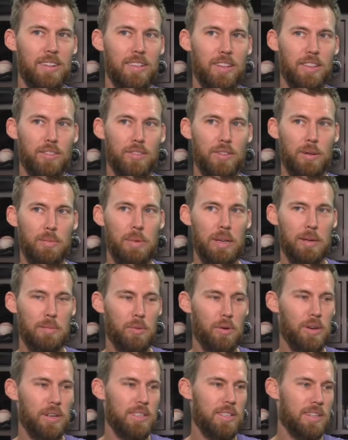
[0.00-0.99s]
the three big
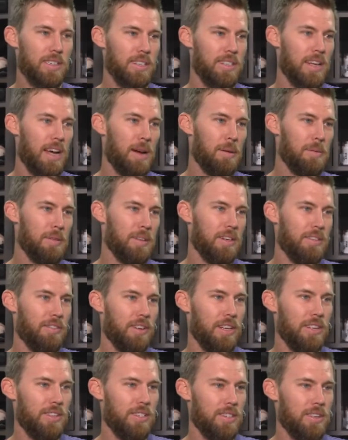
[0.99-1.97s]
boys at the top of the
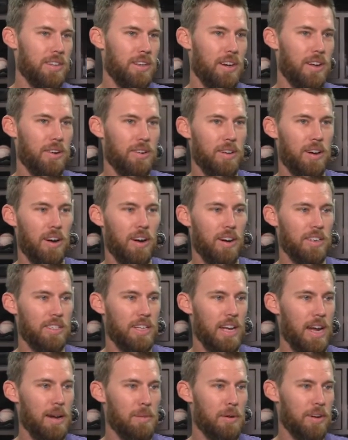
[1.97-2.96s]
division, you know, a hard
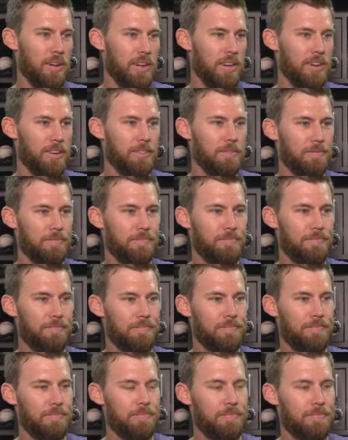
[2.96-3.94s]
time all year.
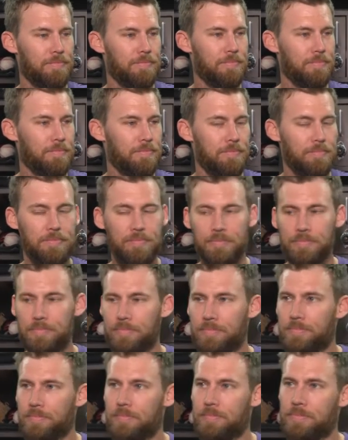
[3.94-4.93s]
What did you see in
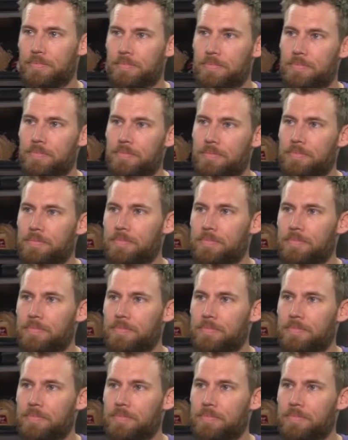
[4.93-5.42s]
that team?